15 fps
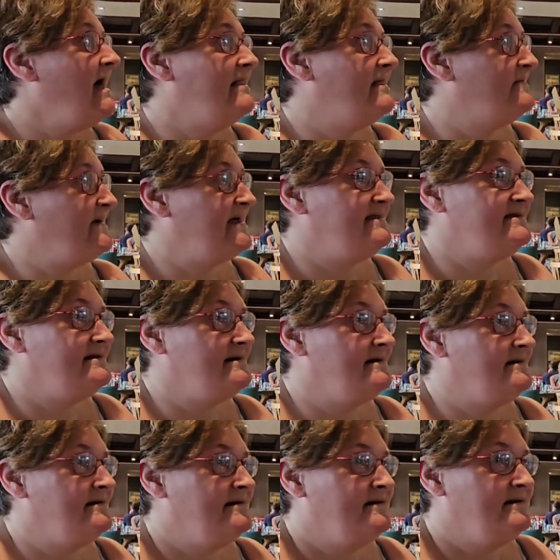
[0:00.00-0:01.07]
I love it in here.
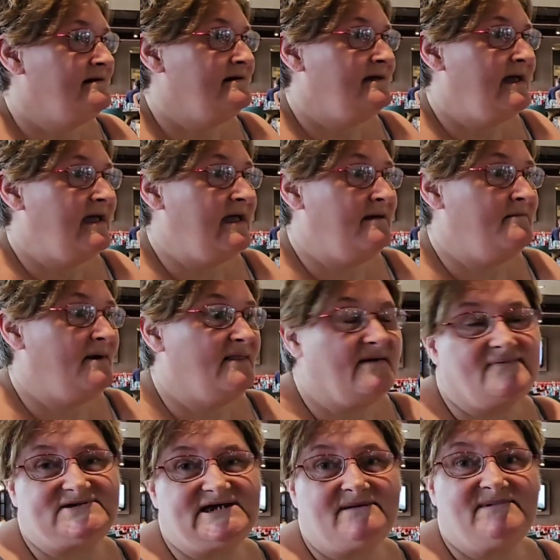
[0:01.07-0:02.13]
I
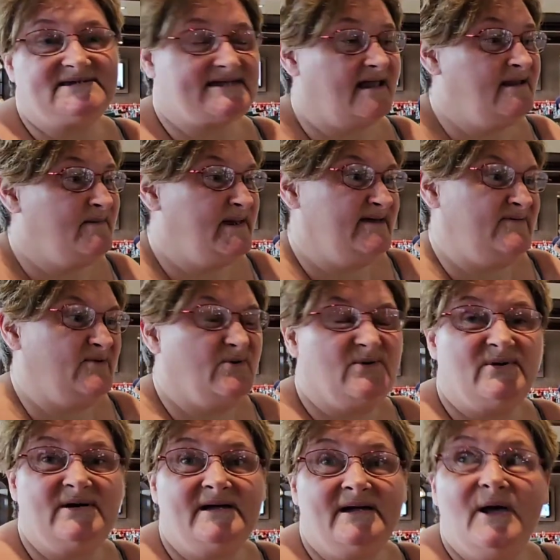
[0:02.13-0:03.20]
love Jamie's anyway, so,
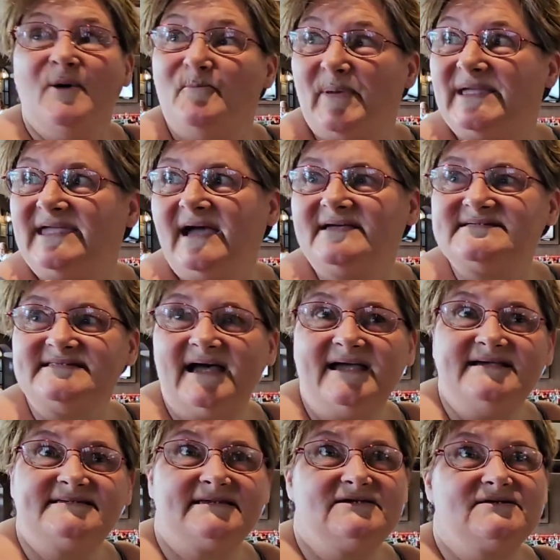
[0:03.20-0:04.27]
but yeah, it's
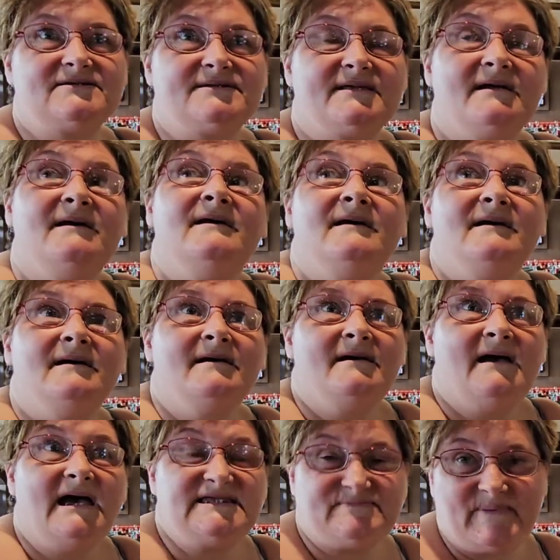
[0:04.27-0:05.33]
nice.
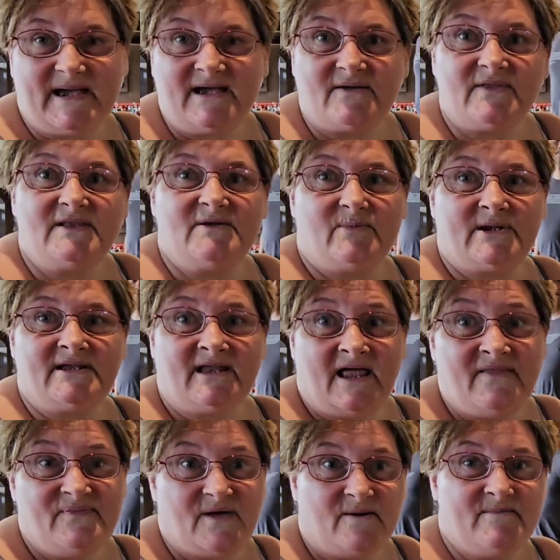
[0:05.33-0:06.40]
It's bigger than the one in
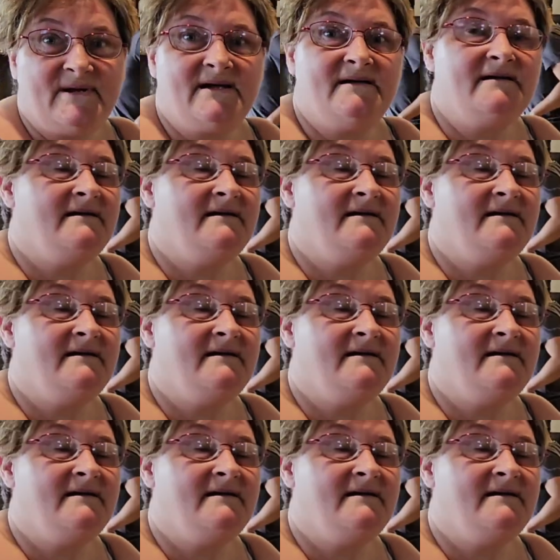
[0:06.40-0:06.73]
Anthem.